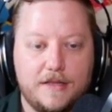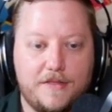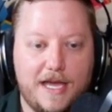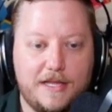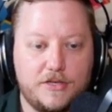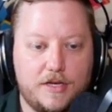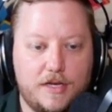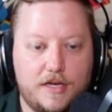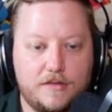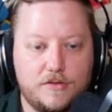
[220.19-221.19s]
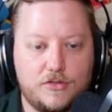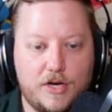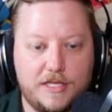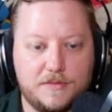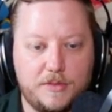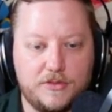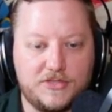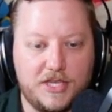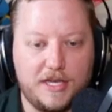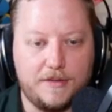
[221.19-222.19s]
that transmute
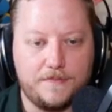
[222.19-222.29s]
set.